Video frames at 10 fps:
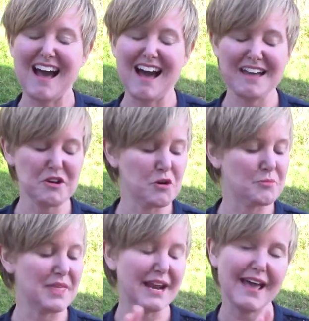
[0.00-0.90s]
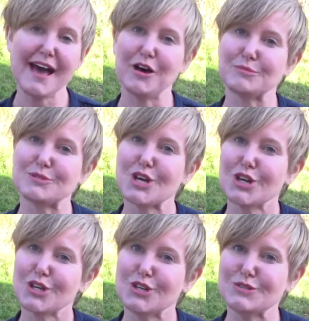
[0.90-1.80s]
I hope that it helped
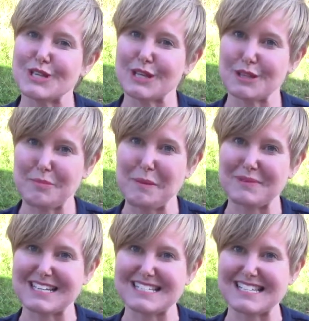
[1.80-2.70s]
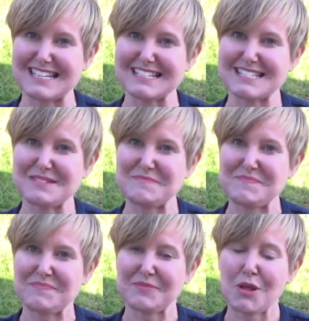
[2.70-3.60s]
using the pumpkin seeds.
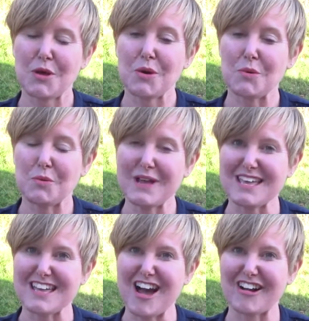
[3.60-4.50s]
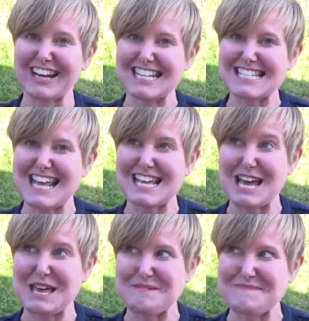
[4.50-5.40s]
We are going to take
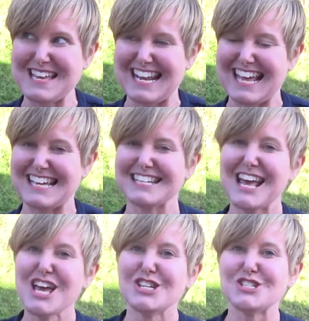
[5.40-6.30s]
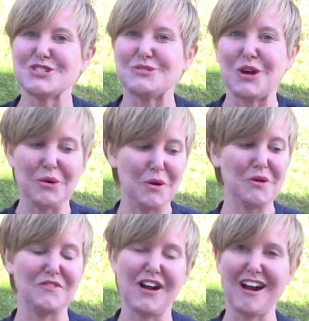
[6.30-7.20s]
a minute to go
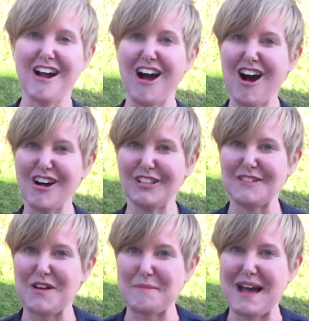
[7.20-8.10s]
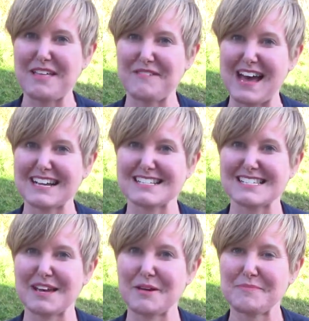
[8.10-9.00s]
over all of our math
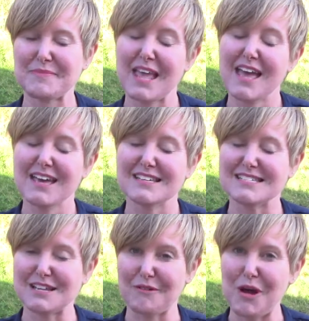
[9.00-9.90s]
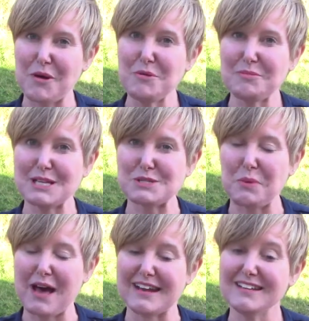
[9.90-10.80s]
facts. Zero plus
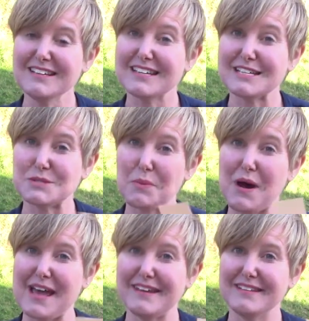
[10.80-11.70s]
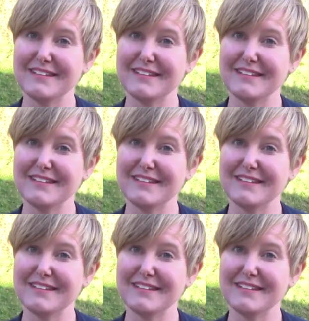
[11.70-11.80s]
one is one.